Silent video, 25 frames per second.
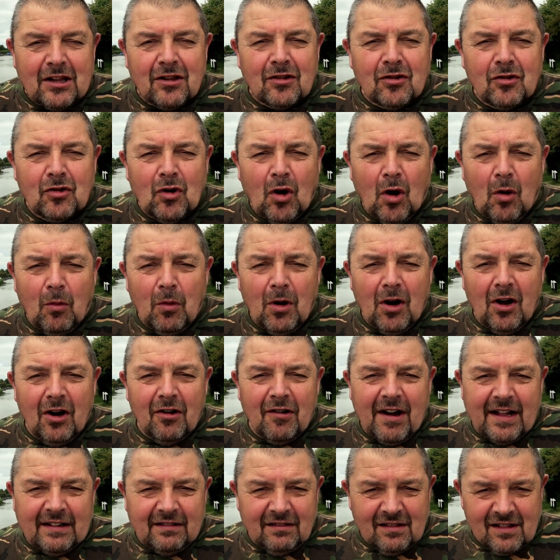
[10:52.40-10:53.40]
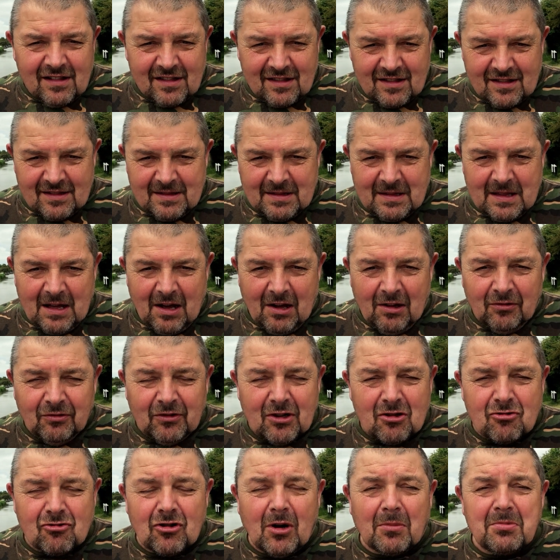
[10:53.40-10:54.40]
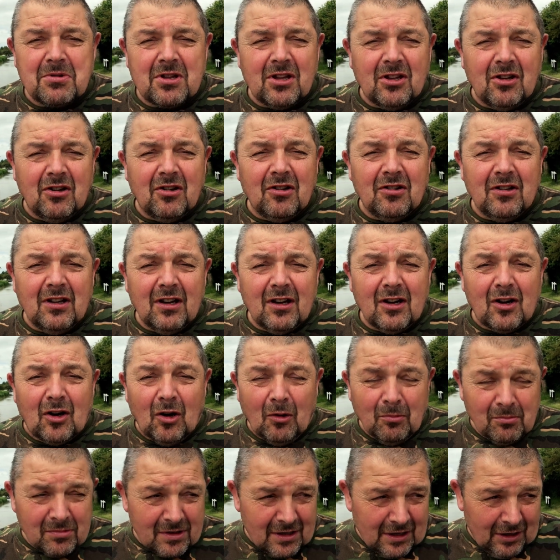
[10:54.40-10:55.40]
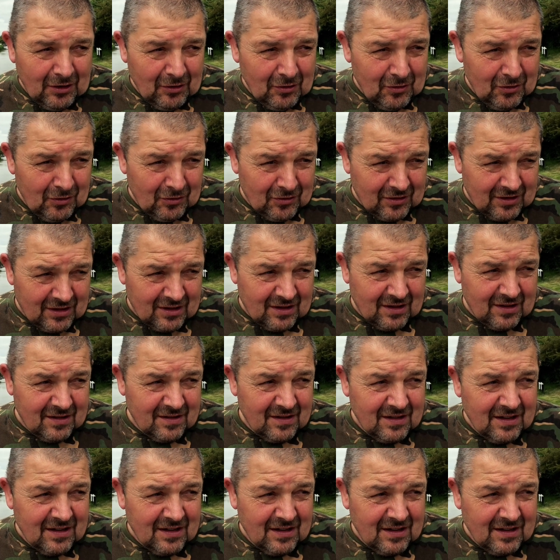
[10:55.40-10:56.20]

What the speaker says: Nowhere else on the Shropshire Union comes close